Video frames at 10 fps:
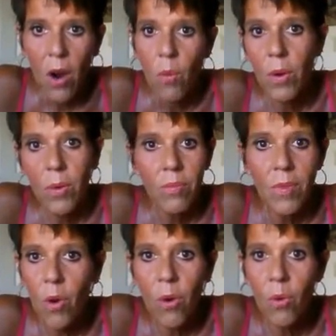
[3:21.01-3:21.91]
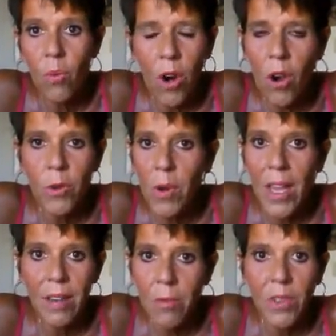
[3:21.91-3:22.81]
when we're
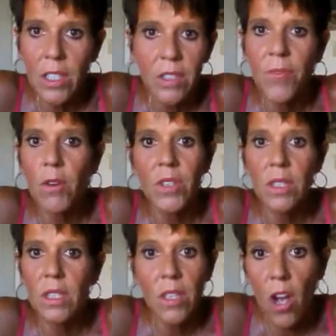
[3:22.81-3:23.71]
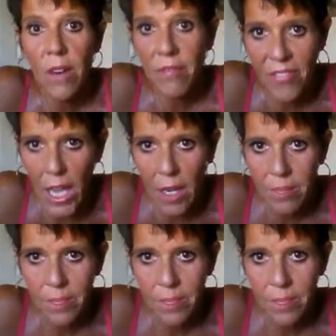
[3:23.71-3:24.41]
overweight and we just focus on fat.